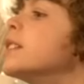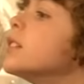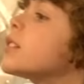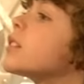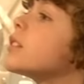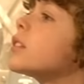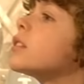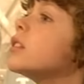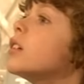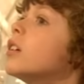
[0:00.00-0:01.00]
And that
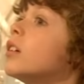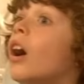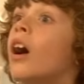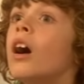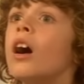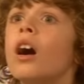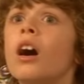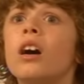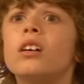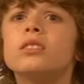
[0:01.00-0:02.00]
meant Grandpa
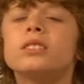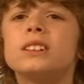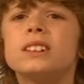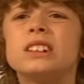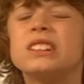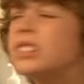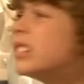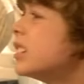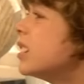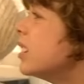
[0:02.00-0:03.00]
must be in the kitchen
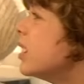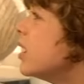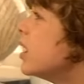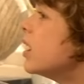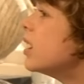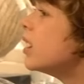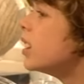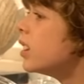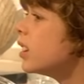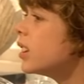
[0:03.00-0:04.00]
too. But
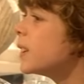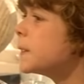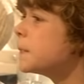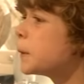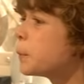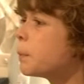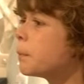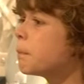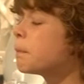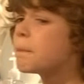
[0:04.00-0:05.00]

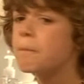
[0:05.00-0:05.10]
where?